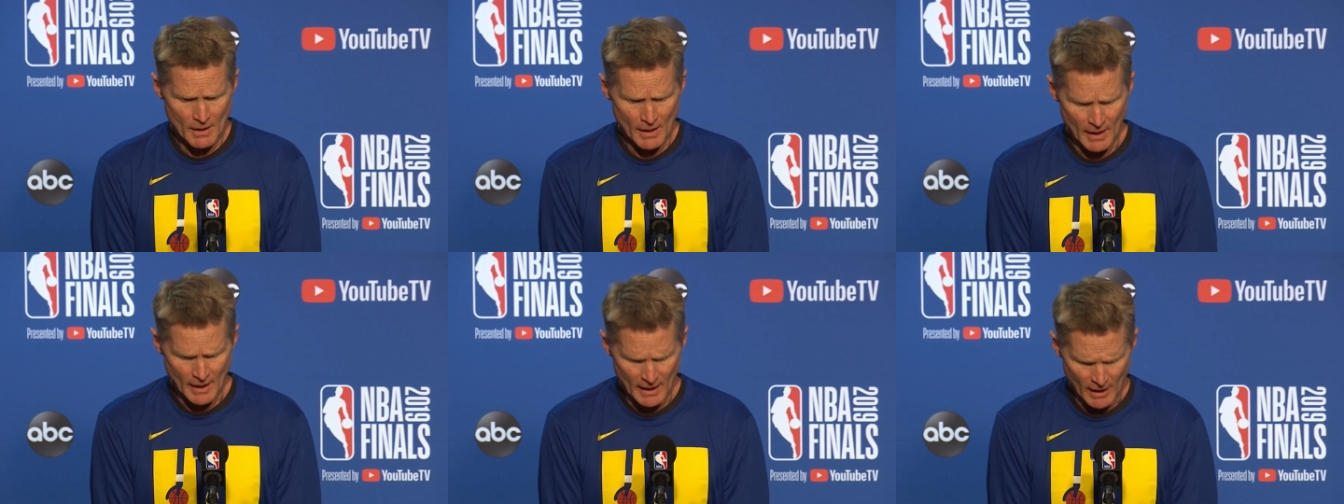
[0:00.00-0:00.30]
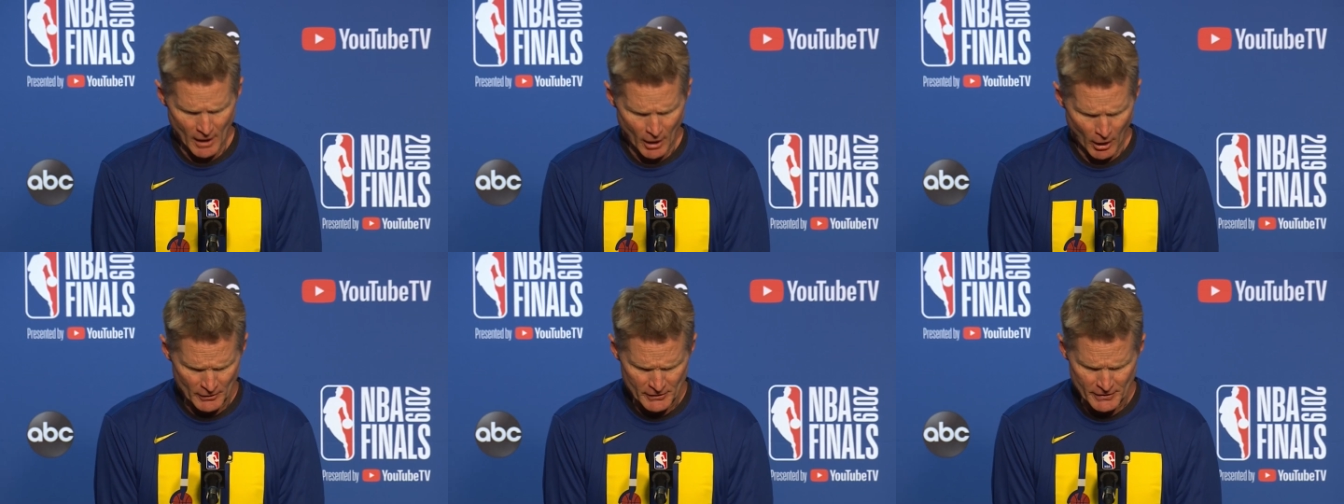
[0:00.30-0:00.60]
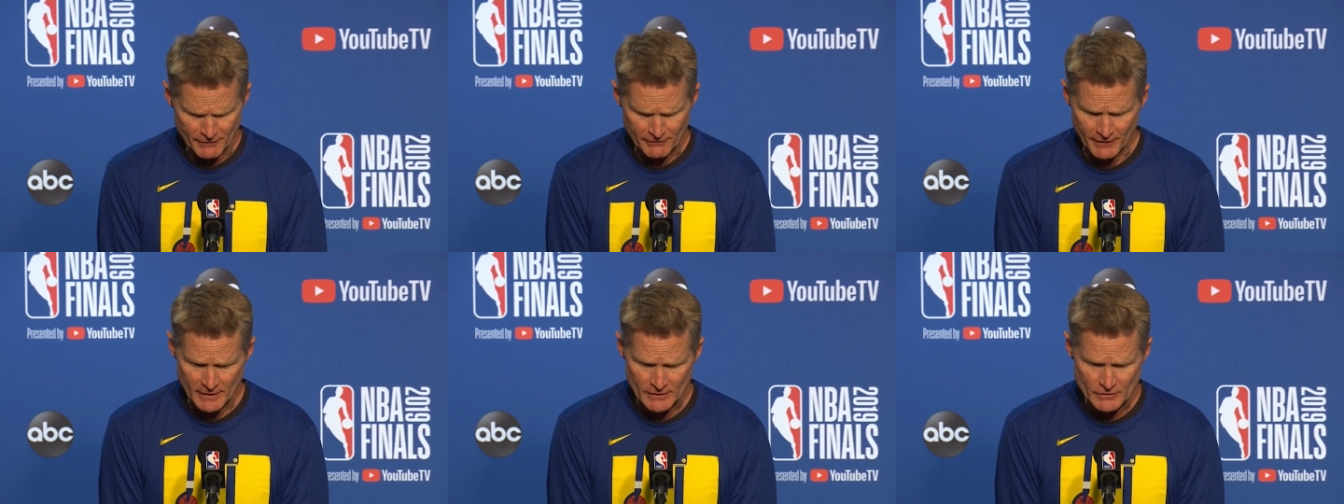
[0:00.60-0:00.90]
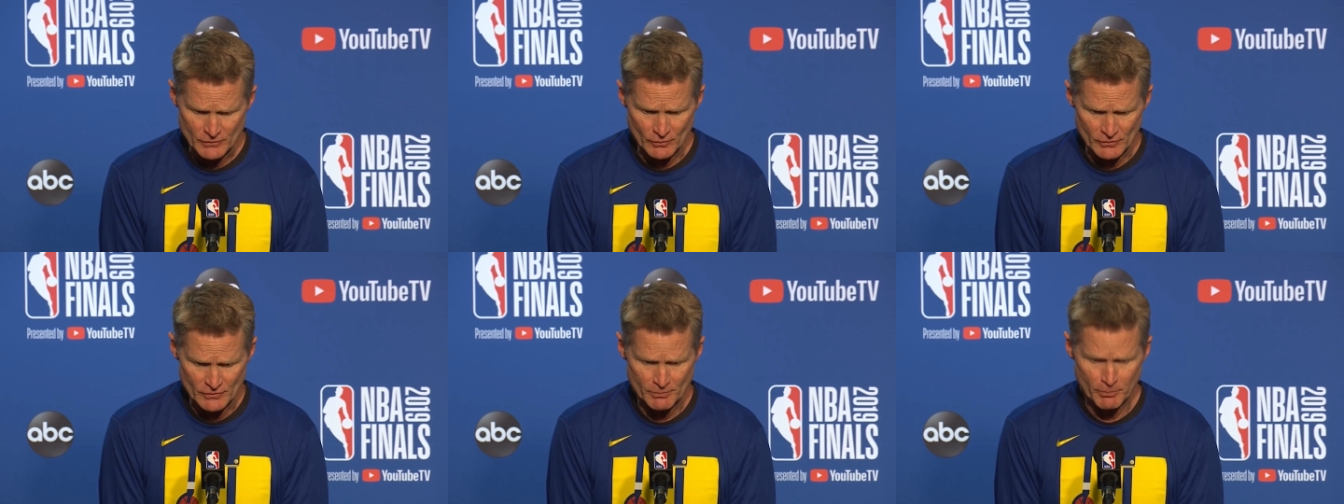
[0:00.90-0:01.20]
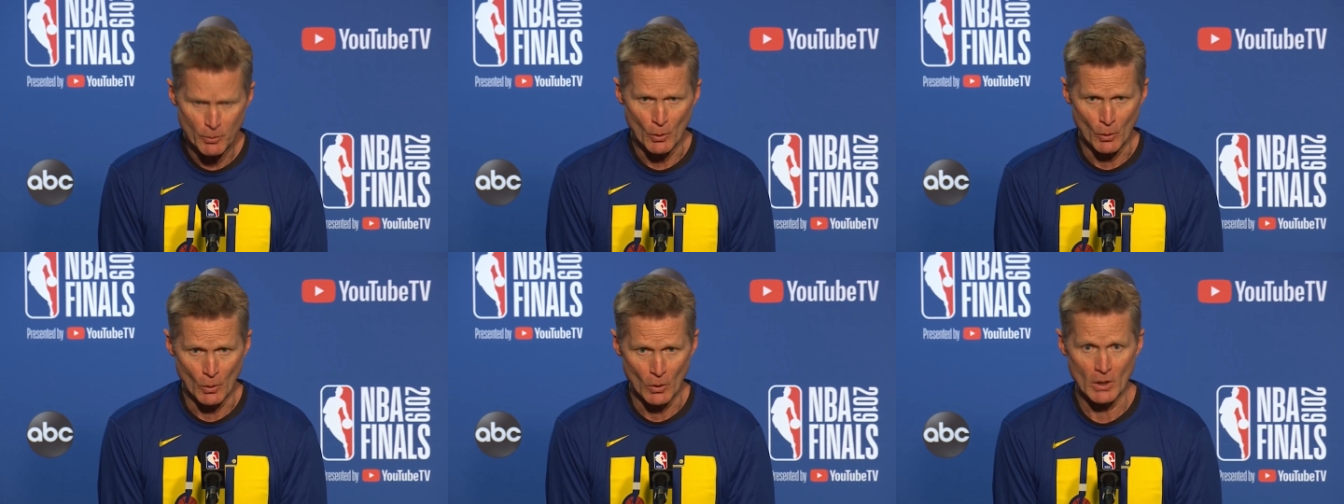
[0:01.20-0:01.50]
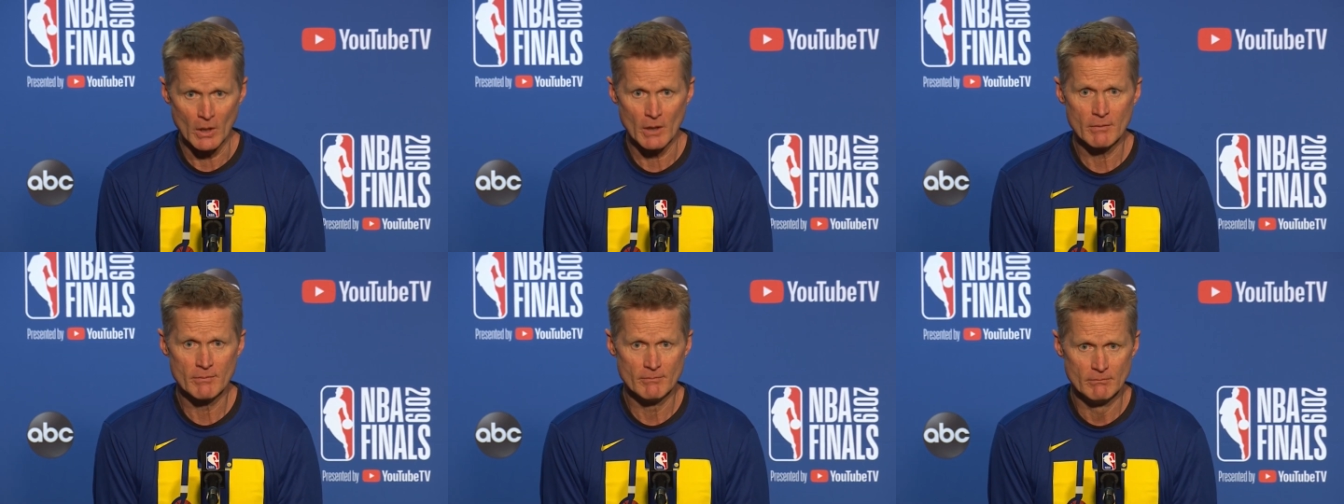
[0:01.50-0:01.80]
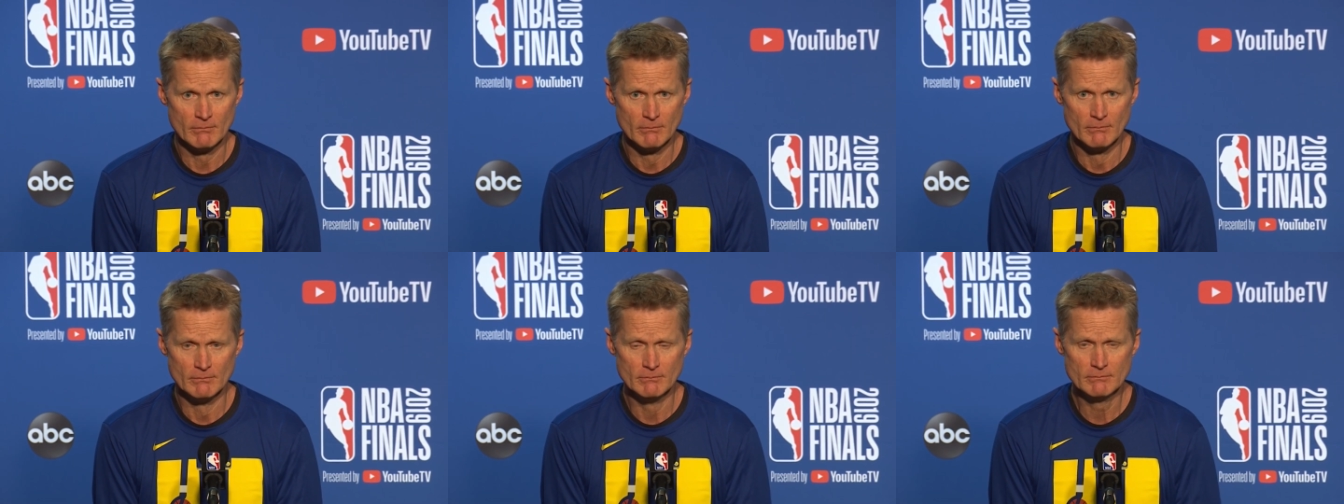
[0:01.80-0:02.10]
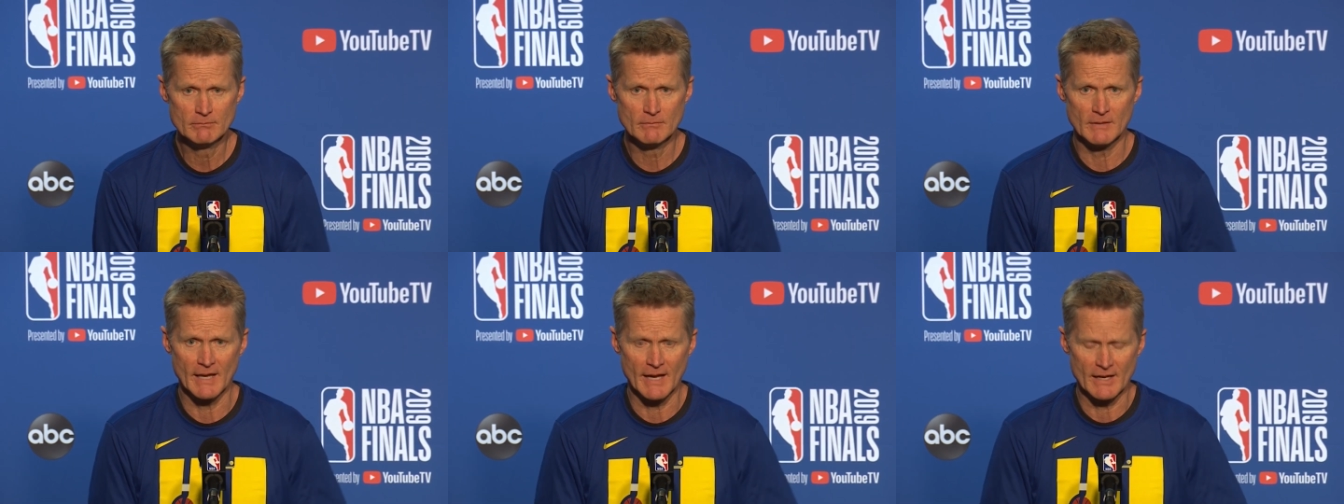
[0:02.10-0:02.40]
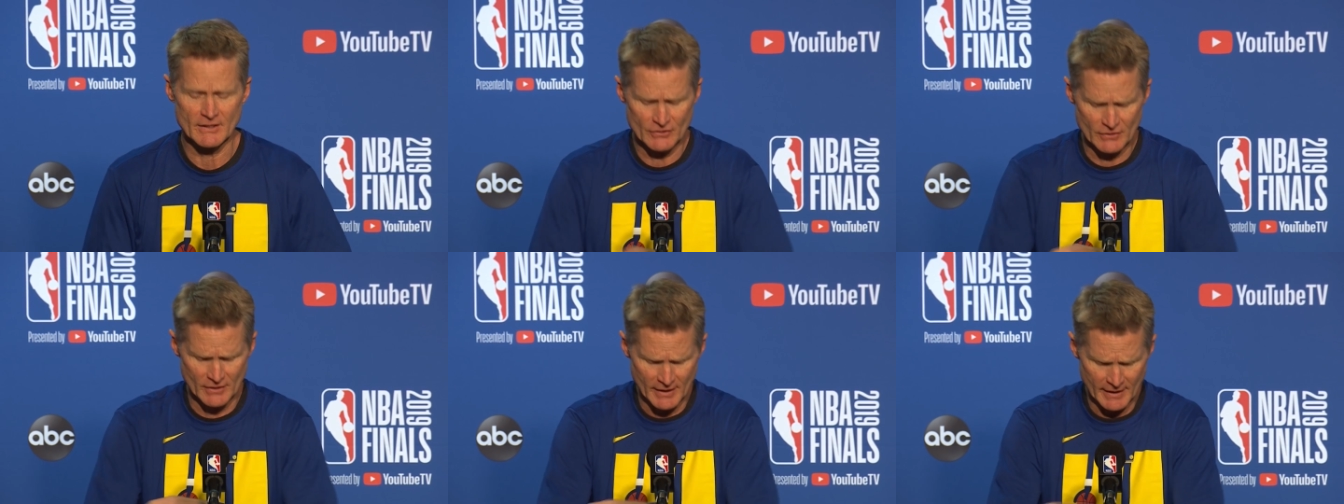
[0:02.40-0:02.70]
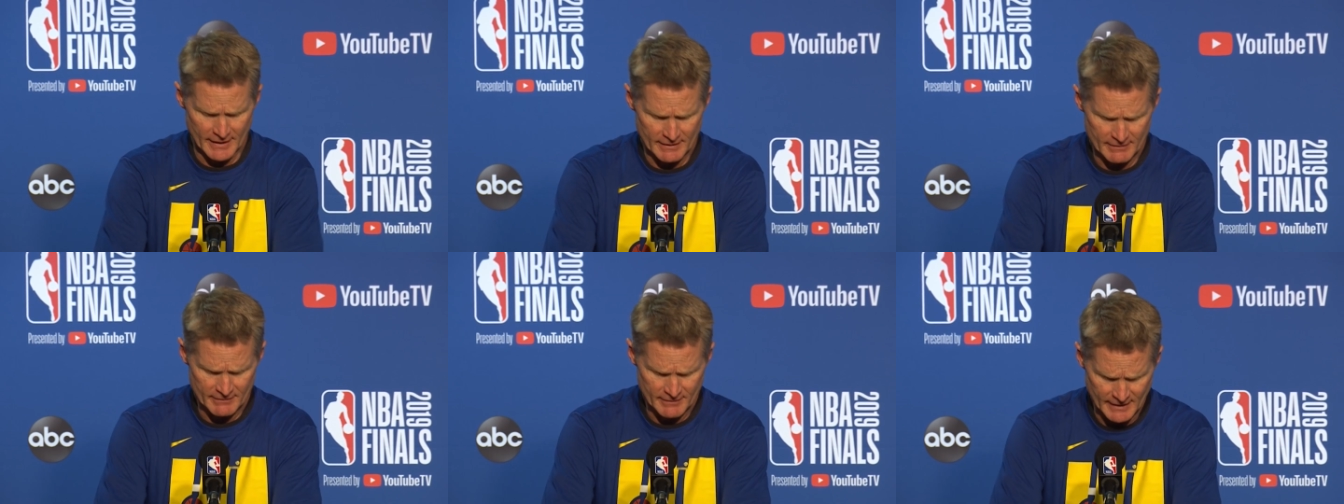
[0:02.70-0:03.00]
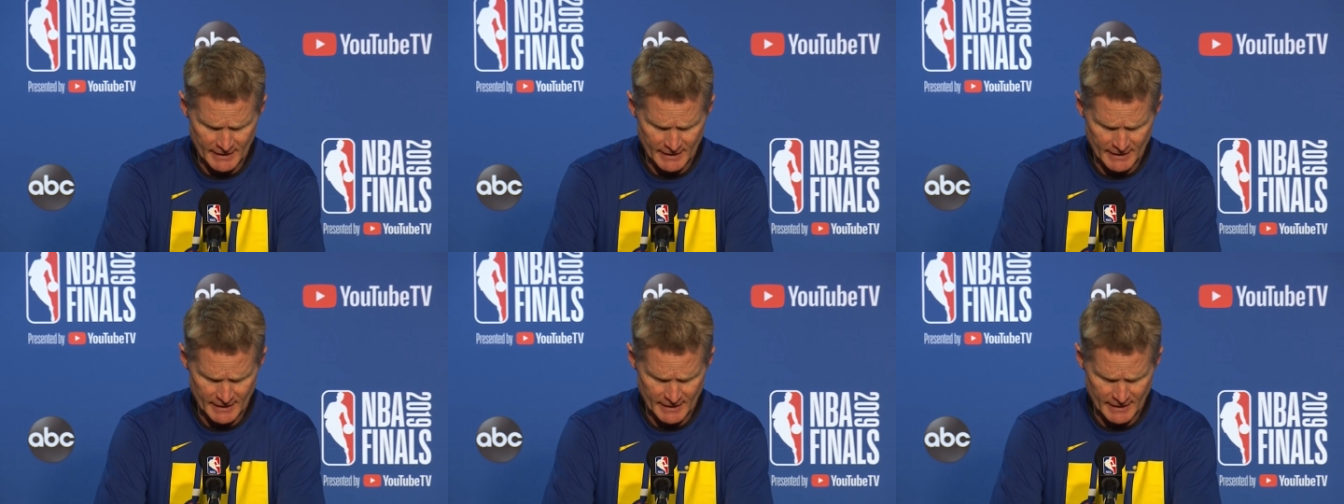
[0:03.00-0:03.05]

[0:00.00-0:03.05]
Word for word: Uh, our defense was poor last night,